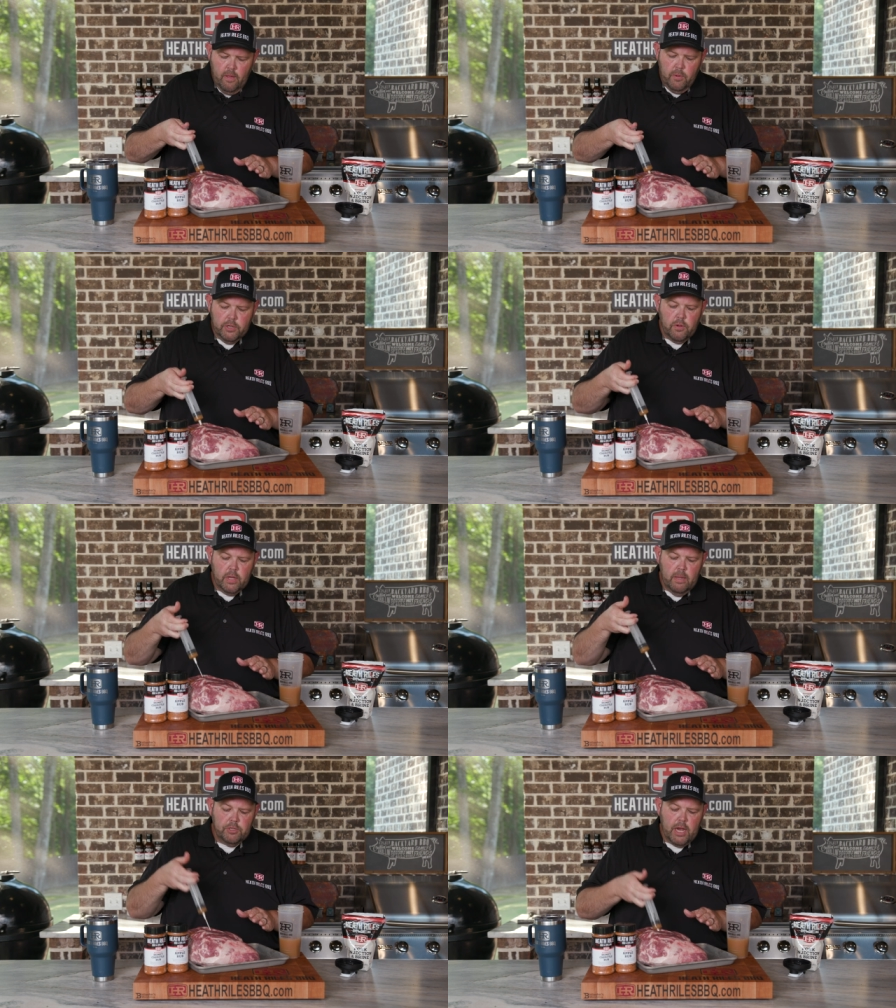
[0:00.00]
I'm just
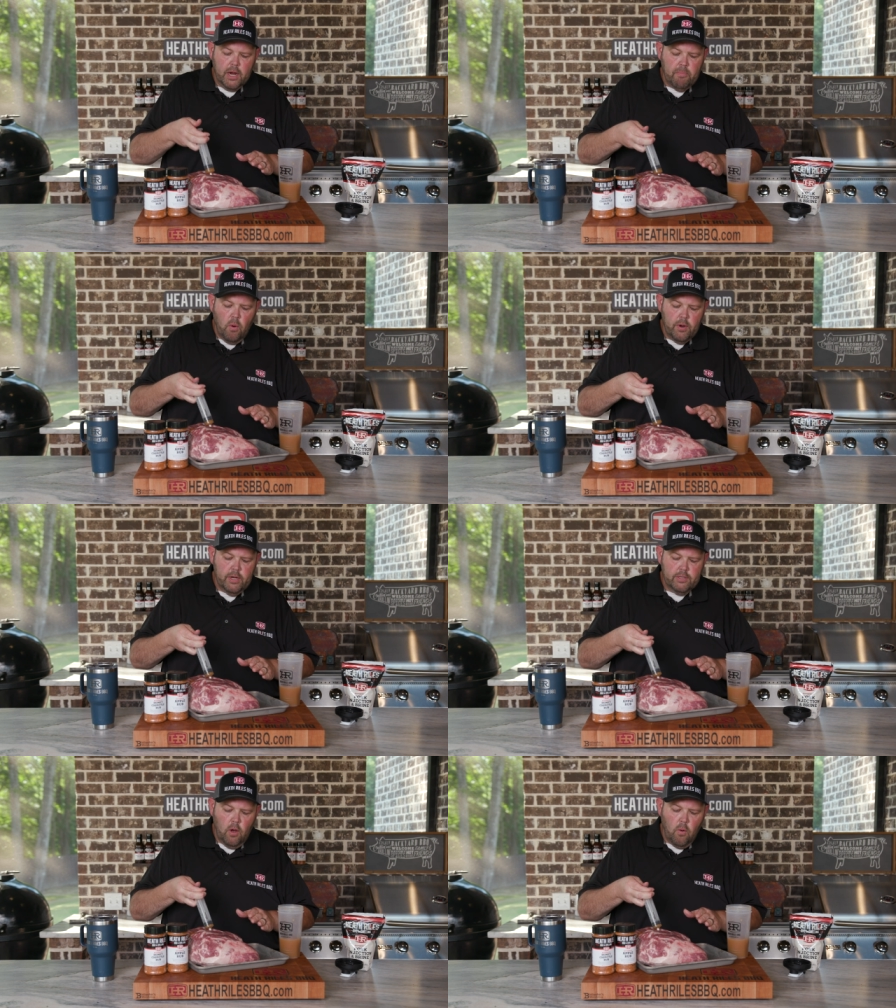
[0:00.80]
gonna keep
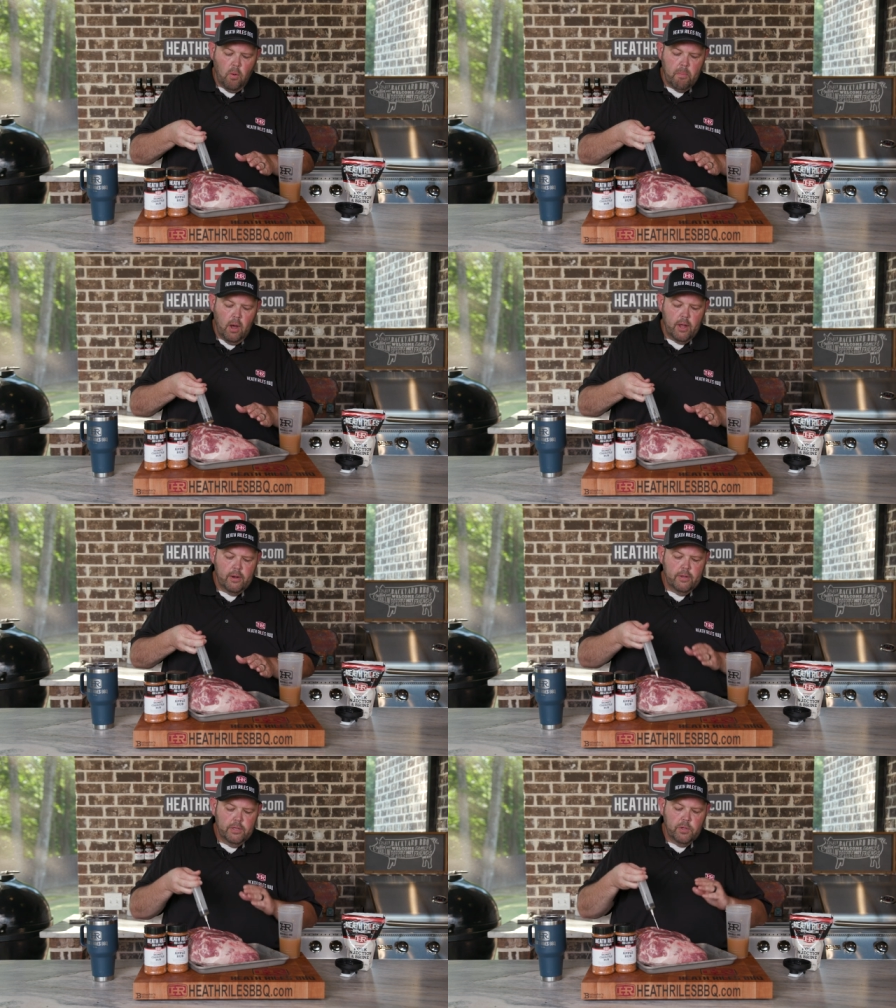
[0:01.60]
checkerboarding this whole butt.
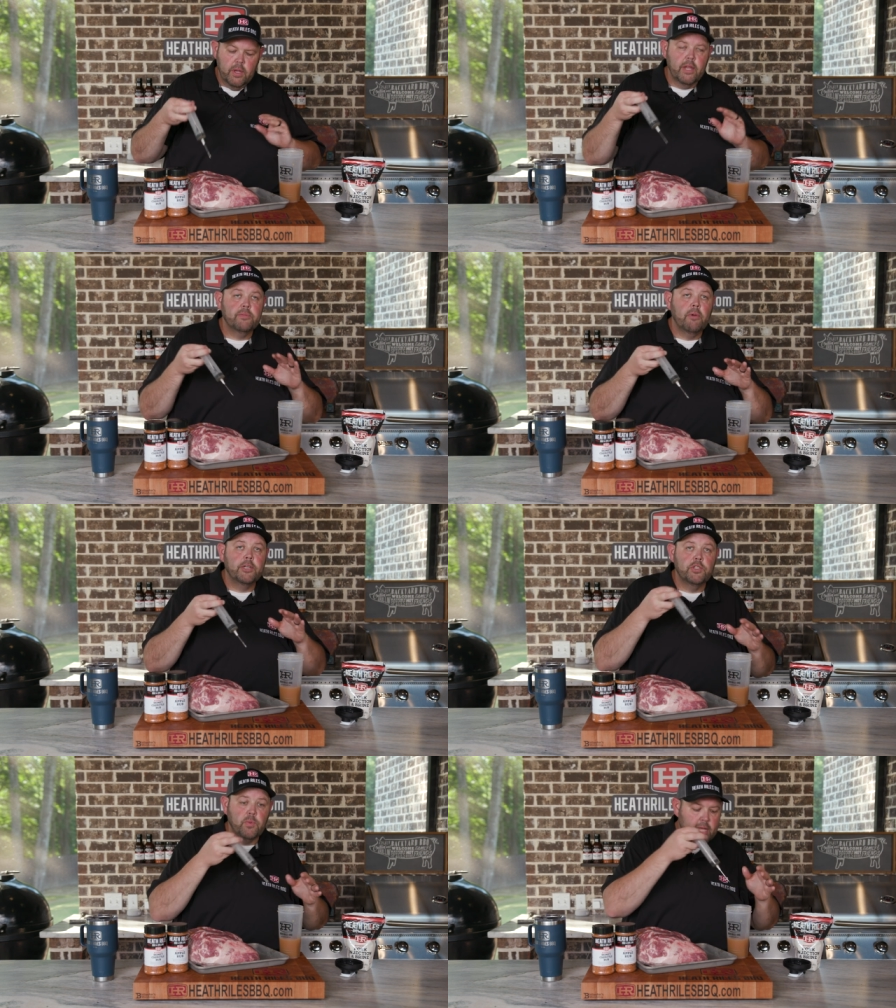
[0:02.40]
We get as
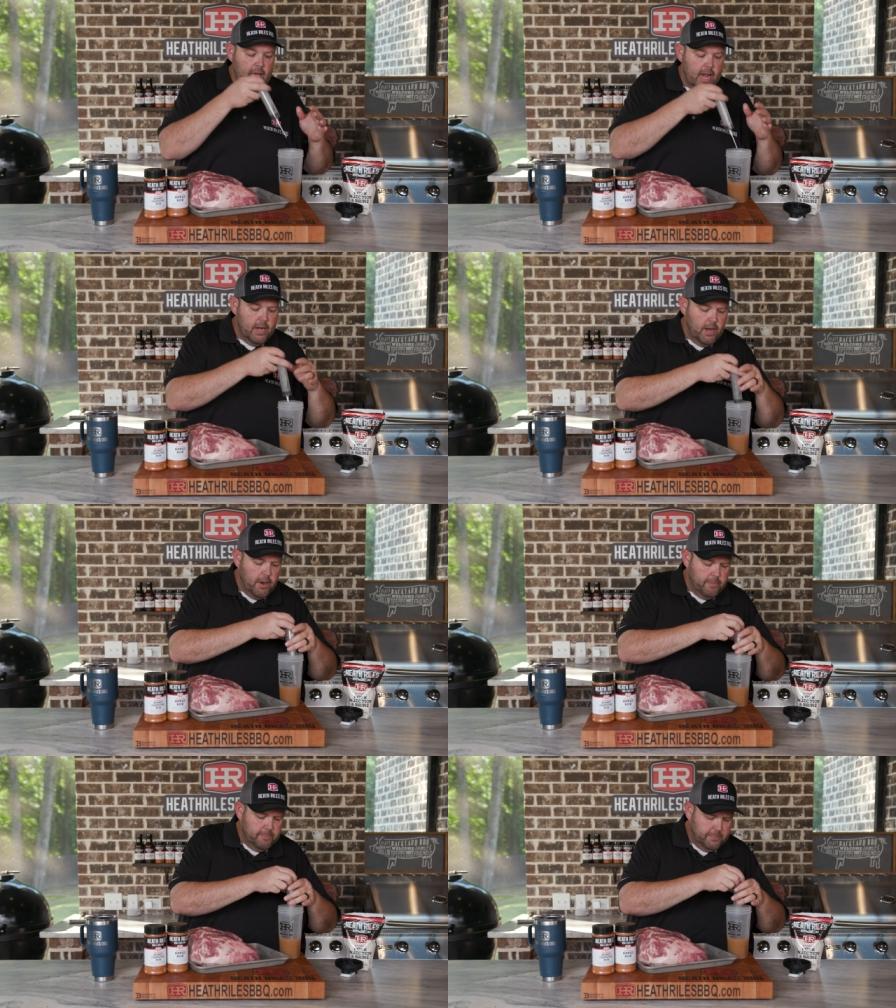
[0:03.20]
much as we can in
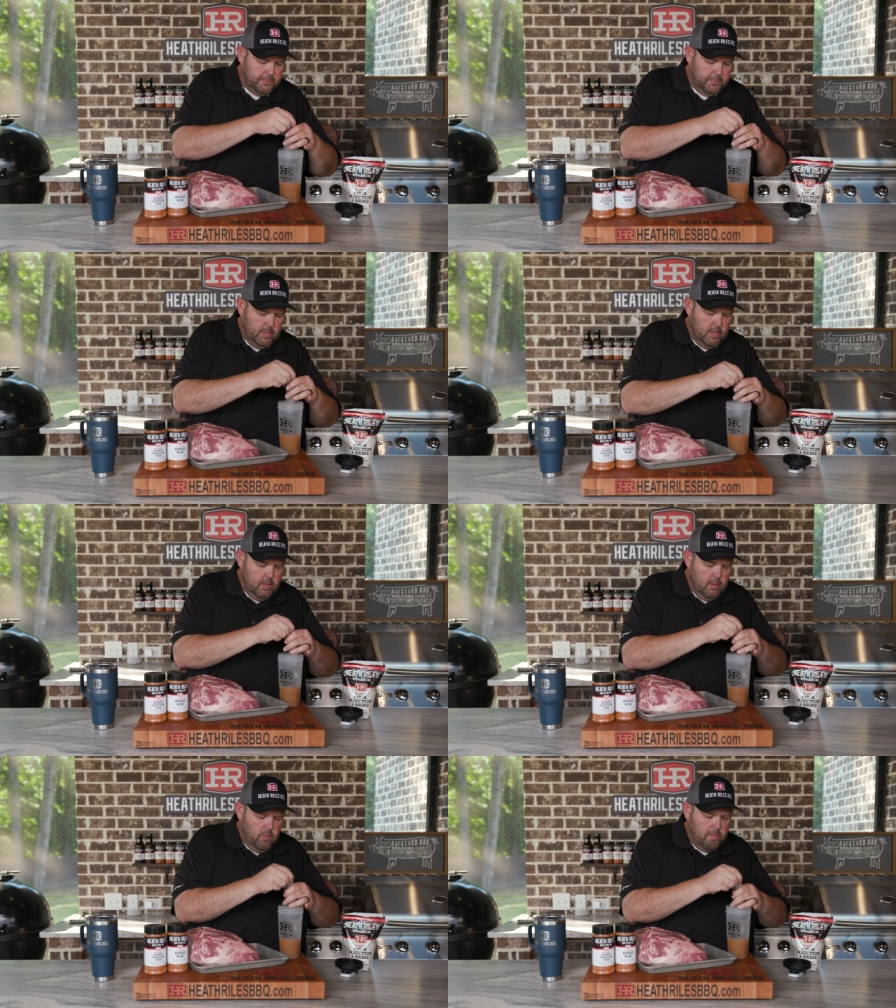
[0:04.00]
here.
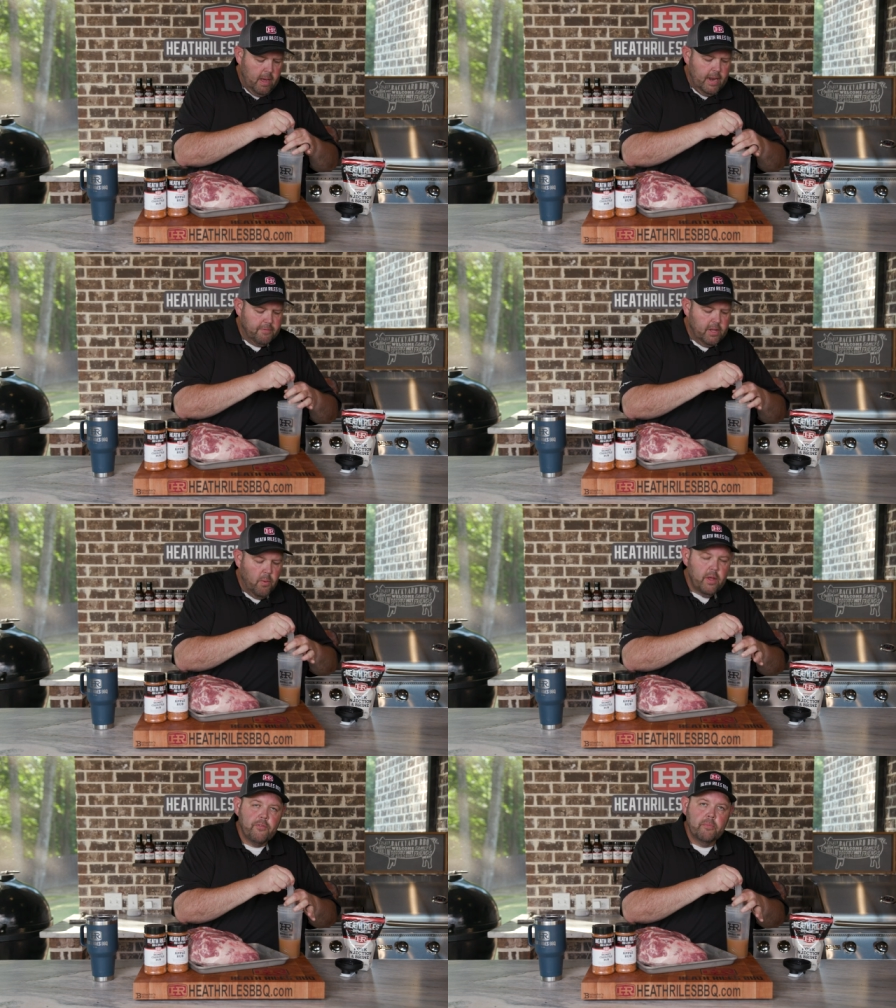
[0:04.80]
We might have to
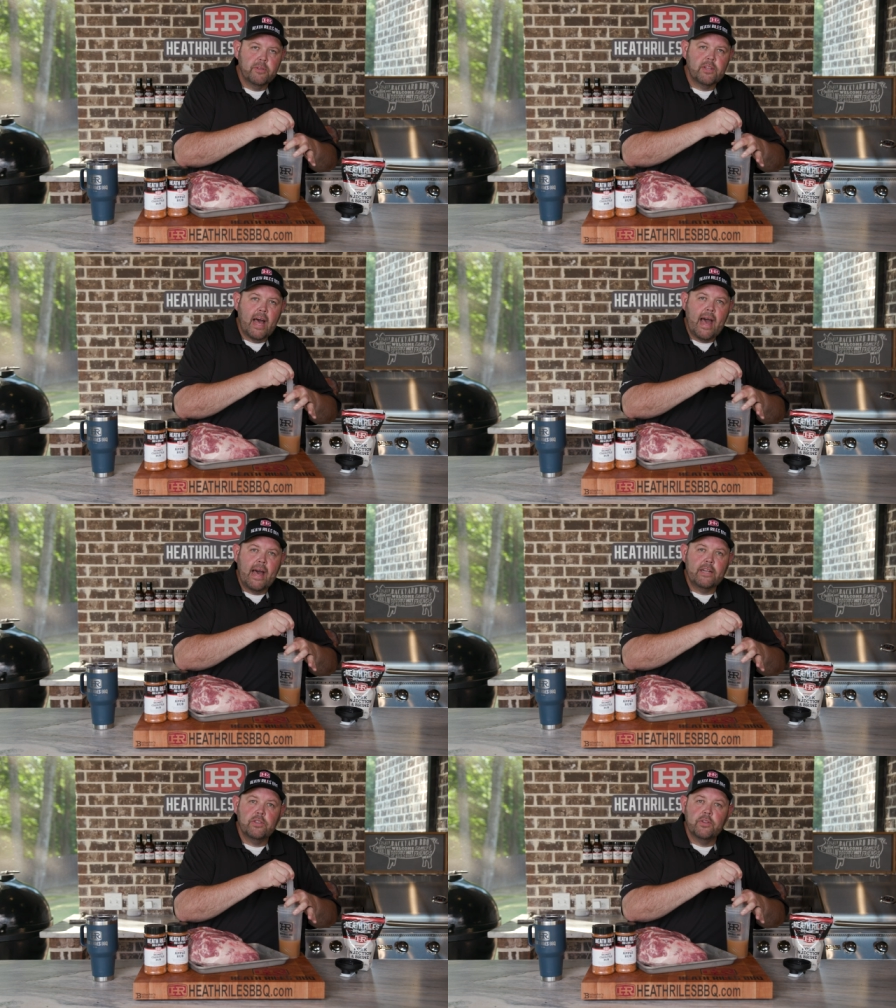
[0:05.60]
go in from the
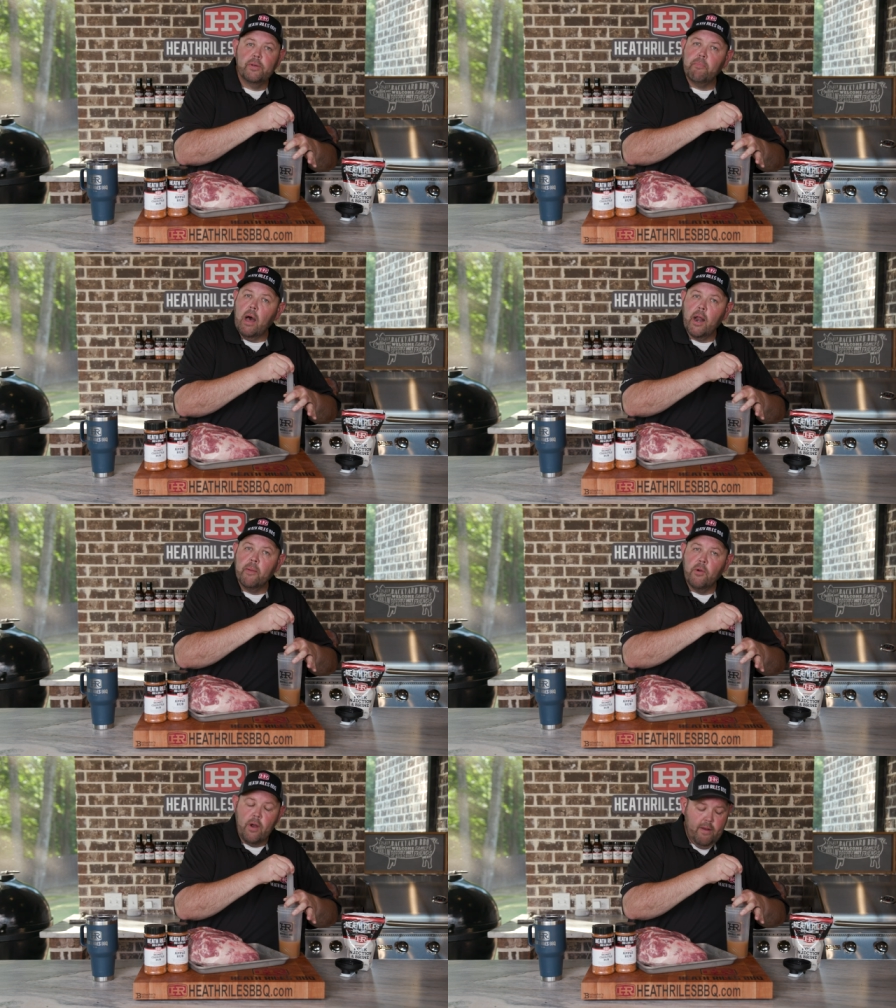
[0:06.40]
sides or the
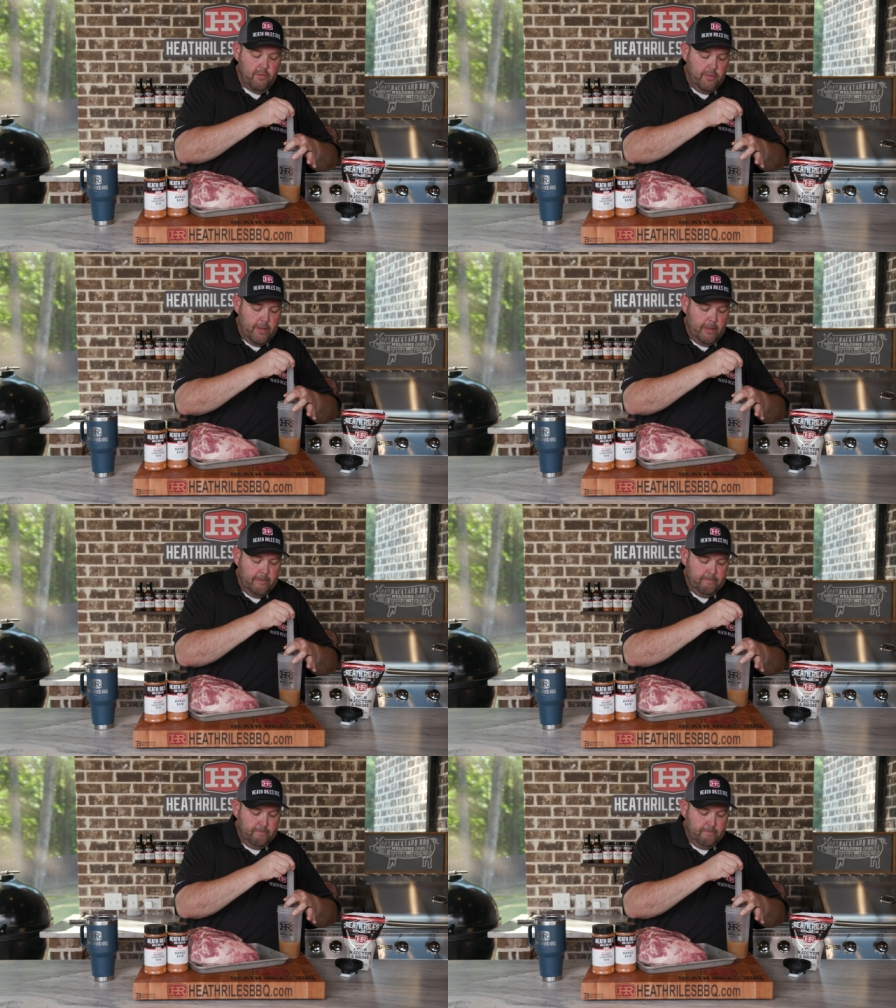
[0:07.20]
bottom or everything.